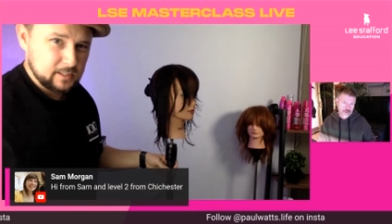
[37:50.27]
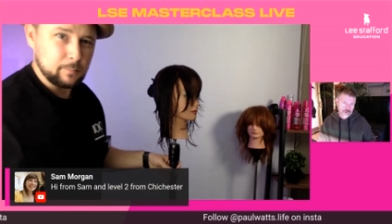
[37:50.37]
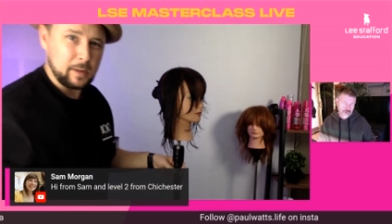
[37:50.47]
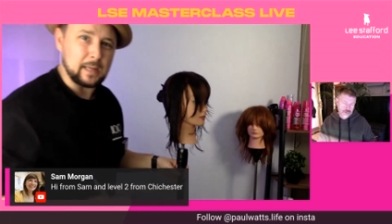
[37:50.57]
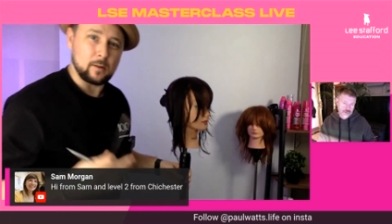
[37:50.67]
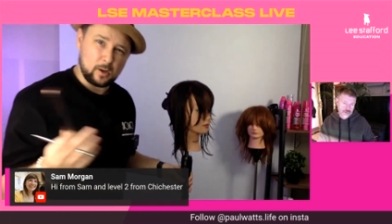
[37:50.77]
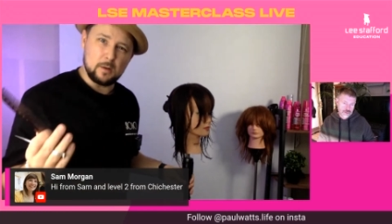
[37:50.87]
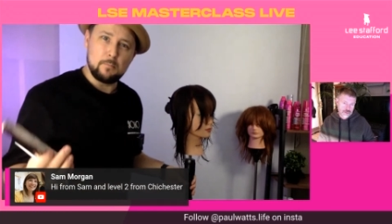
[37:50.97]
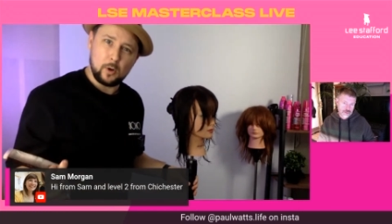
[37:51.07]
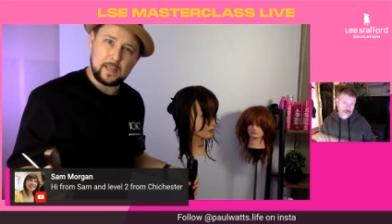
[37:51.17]
as a bit like a
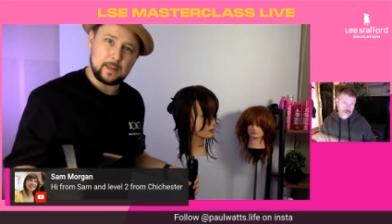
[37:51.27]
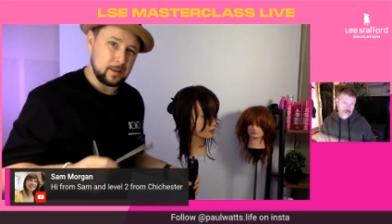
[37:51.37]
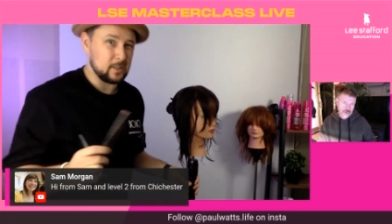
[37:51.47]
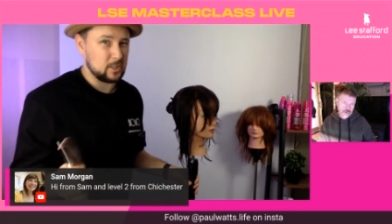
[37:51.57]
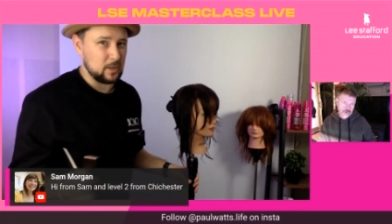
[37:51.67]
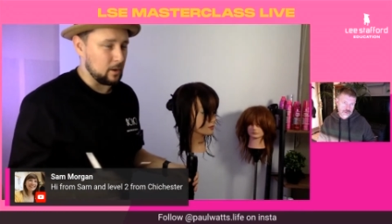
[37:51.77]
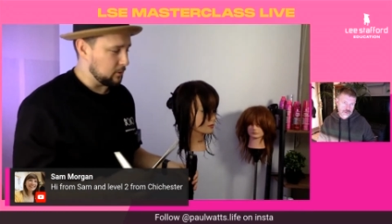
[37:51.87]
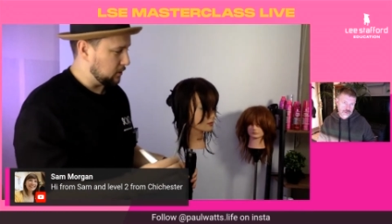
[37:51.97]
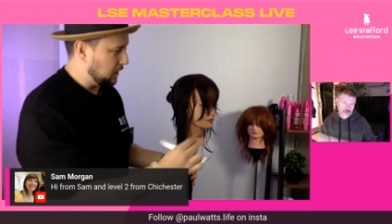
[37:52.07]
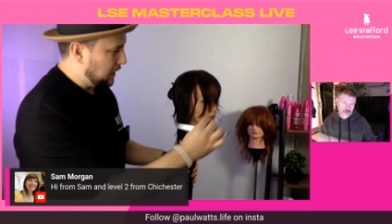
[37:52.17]
mullet as
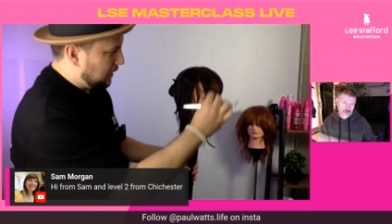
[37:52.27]
such,